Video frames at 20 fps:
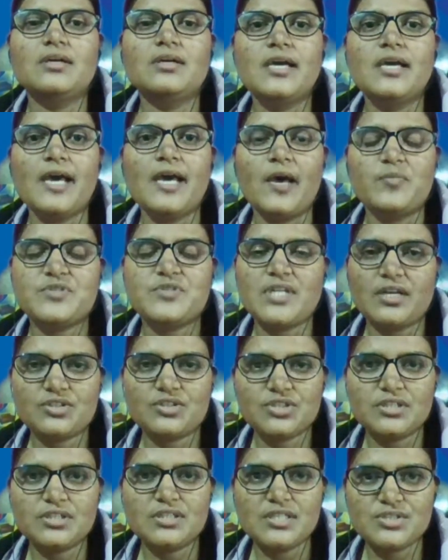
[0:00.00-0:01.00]

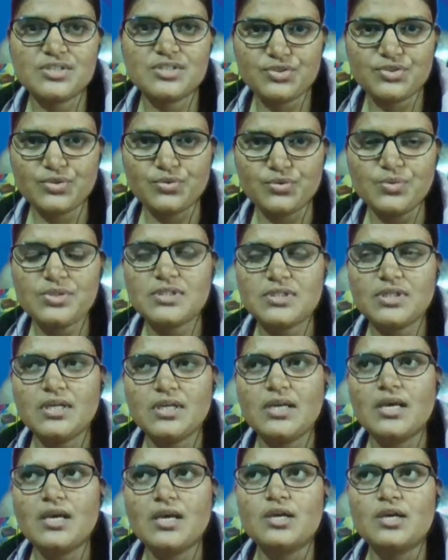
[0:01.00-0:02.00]
abstraction is used.
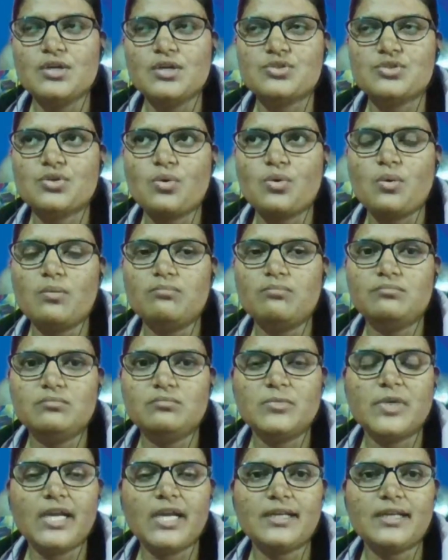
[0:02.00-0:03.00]
So
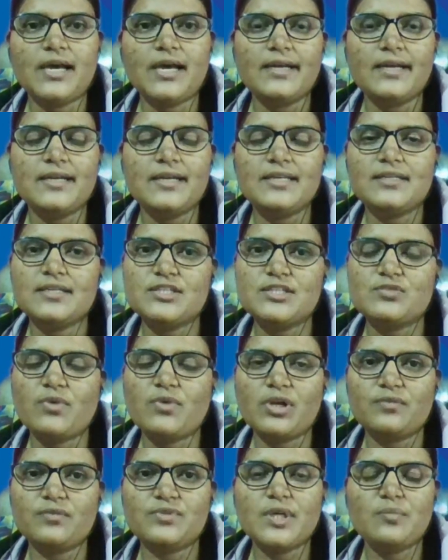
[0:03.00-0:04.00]
data hiding is
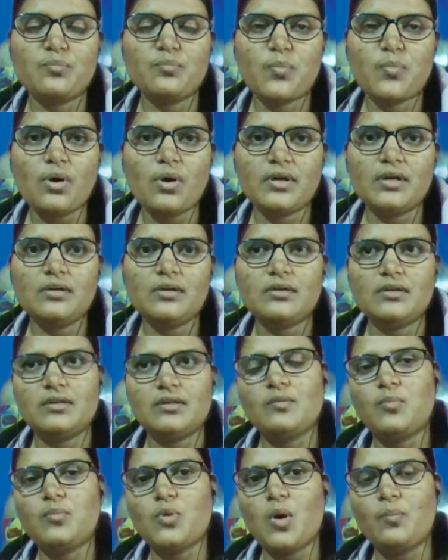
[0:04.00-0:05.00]
one of the important
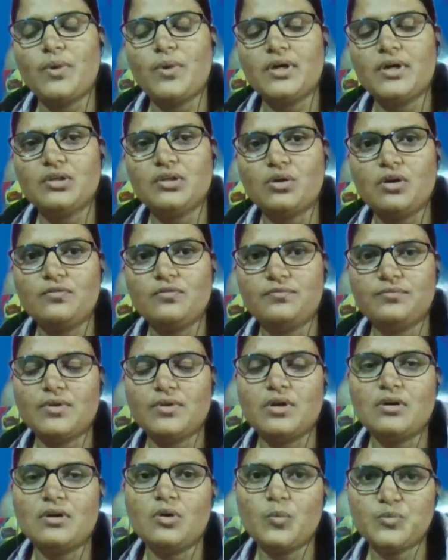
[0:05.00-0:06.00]
property of
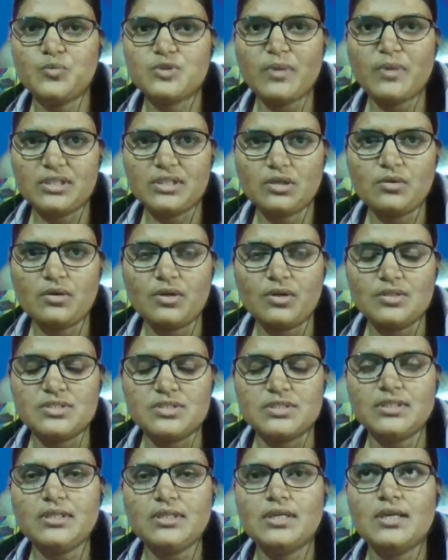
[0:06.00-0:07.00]
OOPS
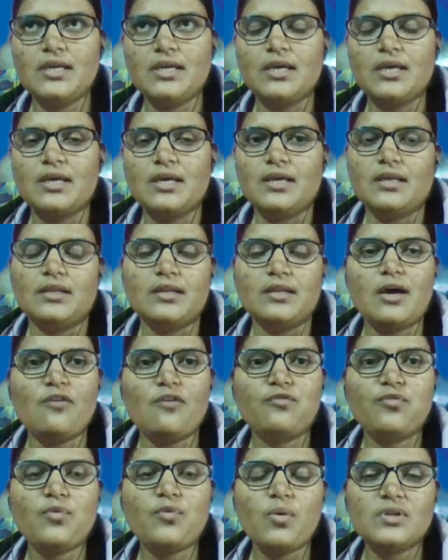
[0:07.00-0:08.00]
methodology. Now,
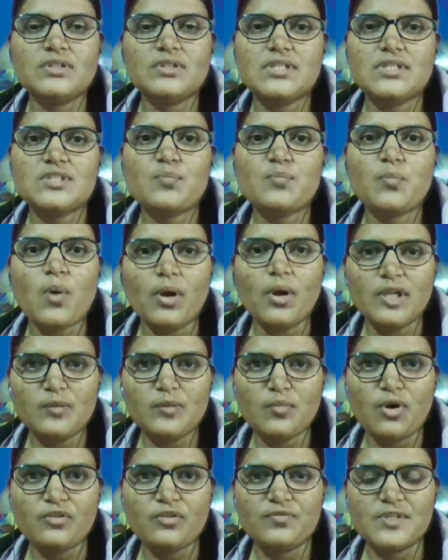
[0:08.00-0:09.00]
fourth is
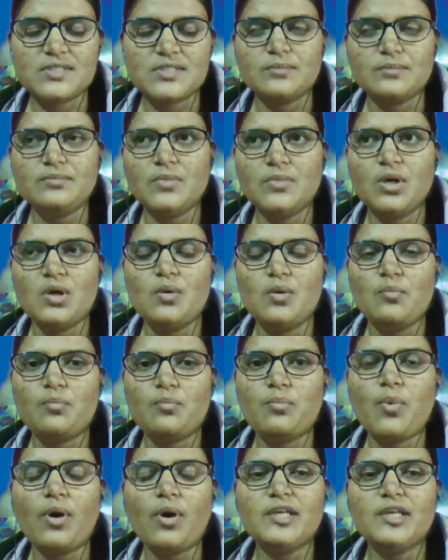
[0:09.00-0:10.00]
polymorphism.
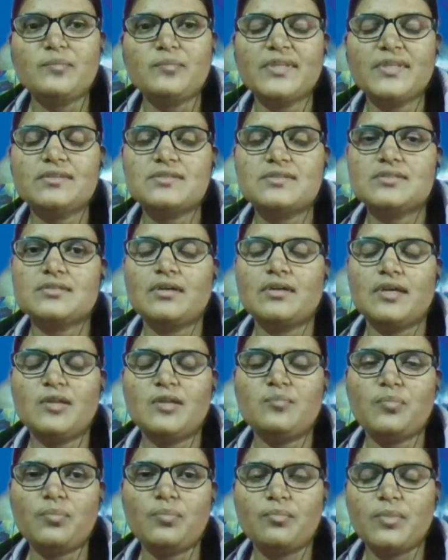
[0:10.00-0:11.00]
Poly means
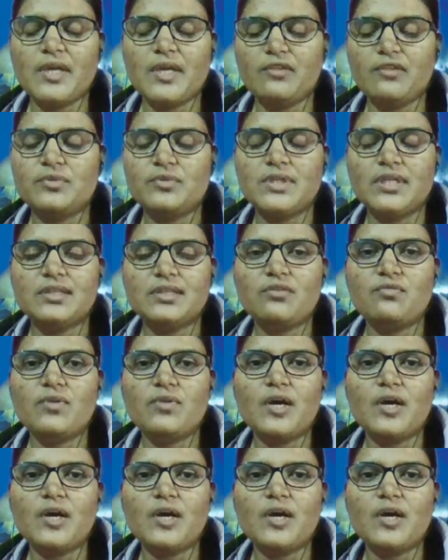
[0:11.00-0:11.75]
in the word